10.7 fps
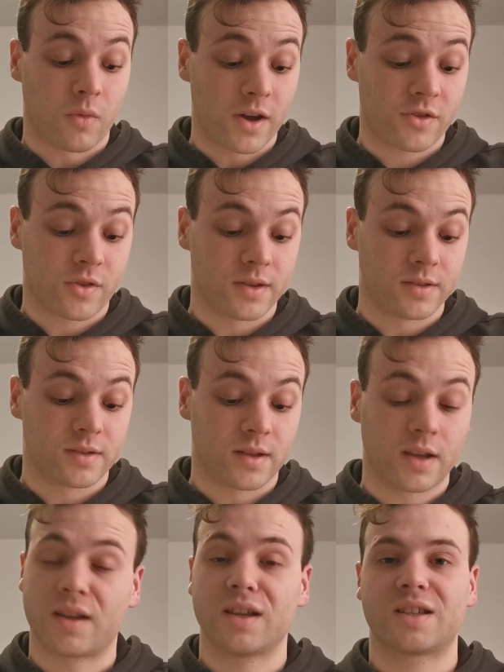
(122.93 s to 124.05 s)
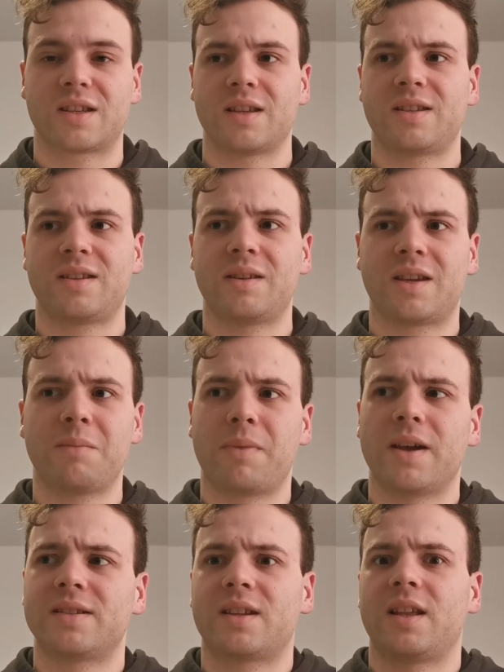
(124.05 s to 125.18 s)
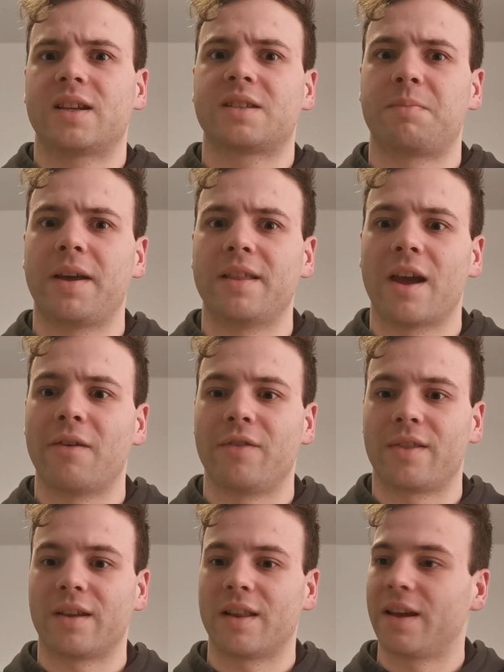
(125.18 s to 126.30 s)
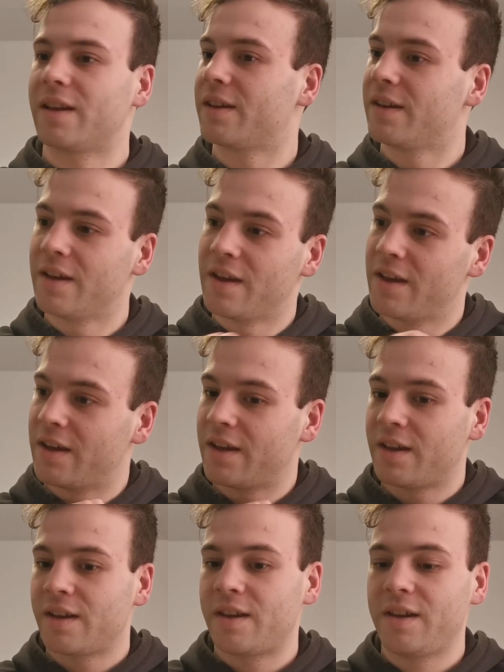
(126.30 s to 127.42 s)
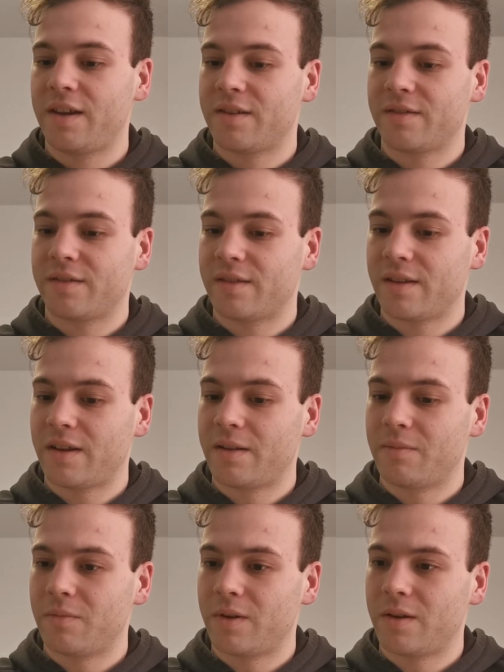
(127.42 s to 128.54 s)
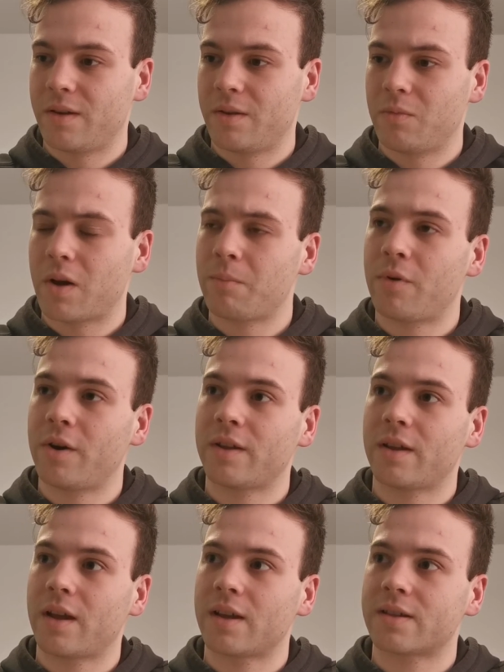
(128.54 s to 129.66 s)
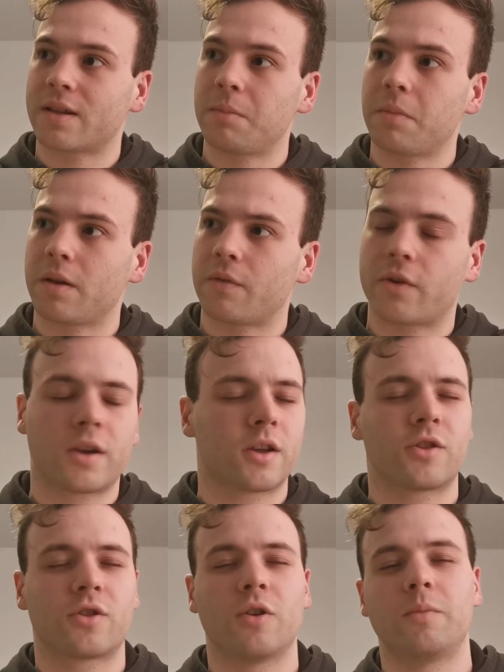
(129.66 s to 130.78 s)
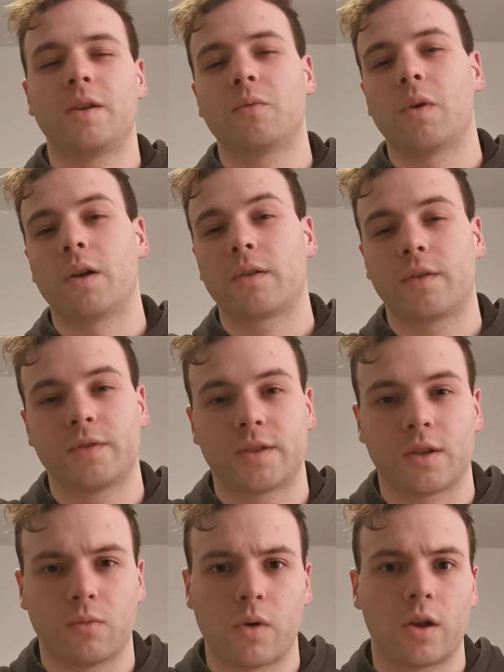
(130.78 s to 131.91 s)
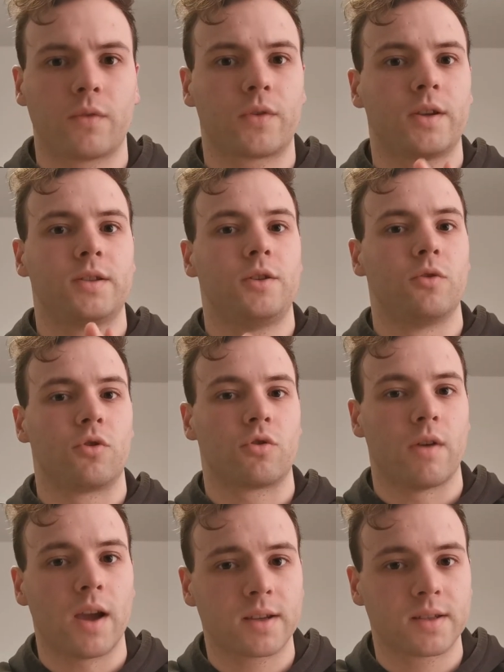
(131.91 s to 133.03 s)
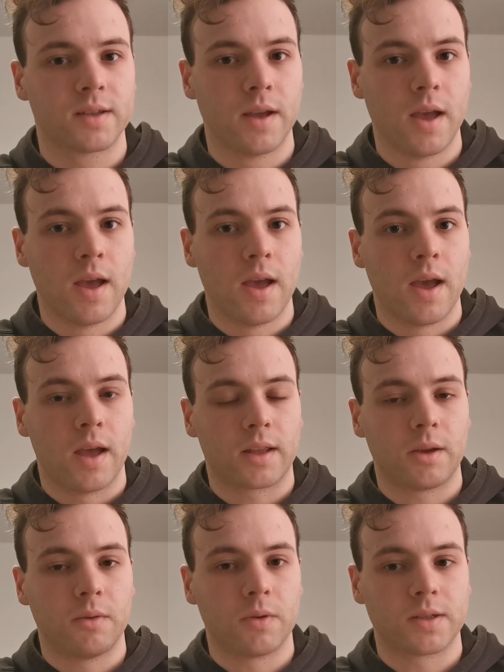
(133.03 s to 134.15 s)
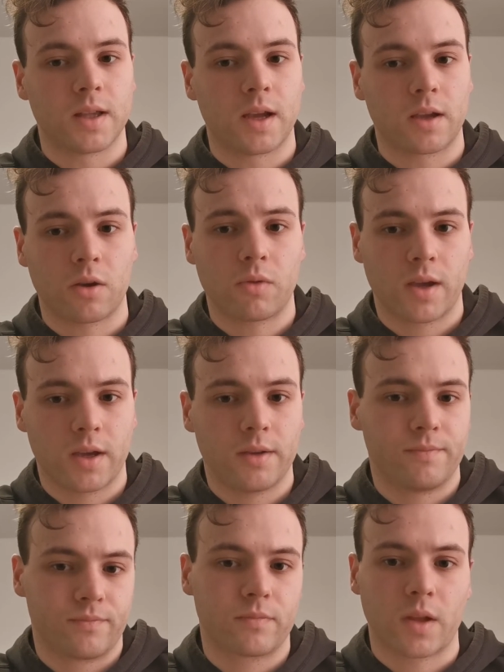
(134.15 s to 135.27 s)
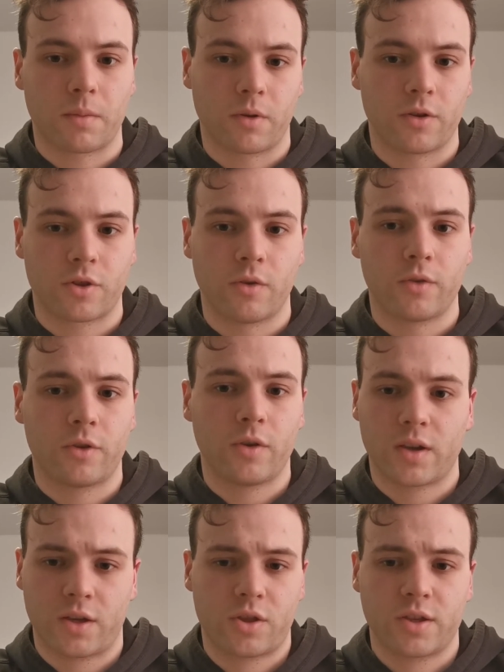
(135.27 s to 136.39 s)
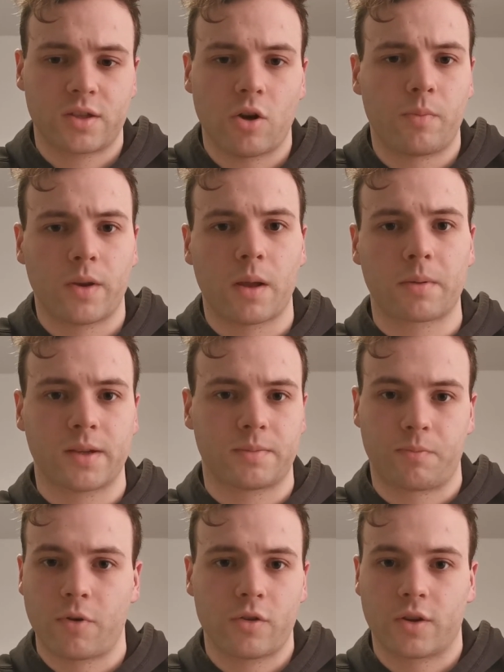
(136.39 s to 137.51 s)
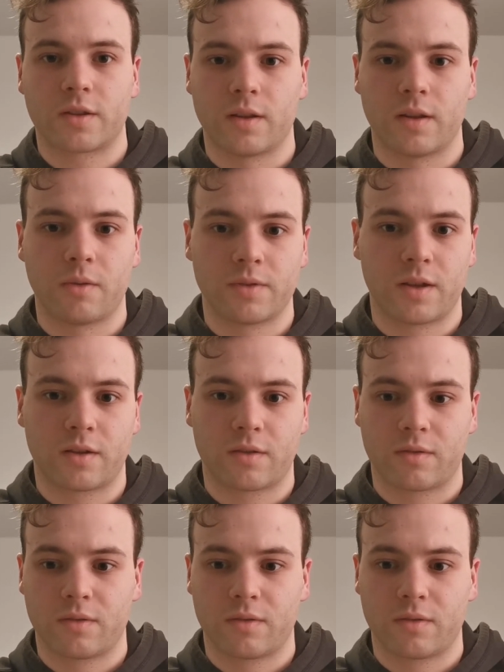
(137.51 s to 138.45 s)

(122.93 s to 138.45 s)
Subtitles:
questions, and he basically explained everything. Like he in one point I asked him if he can show me one of his new tracks, and he was like, "Okay, I'm gonna show it to you." And he just opened up his project, and I was like,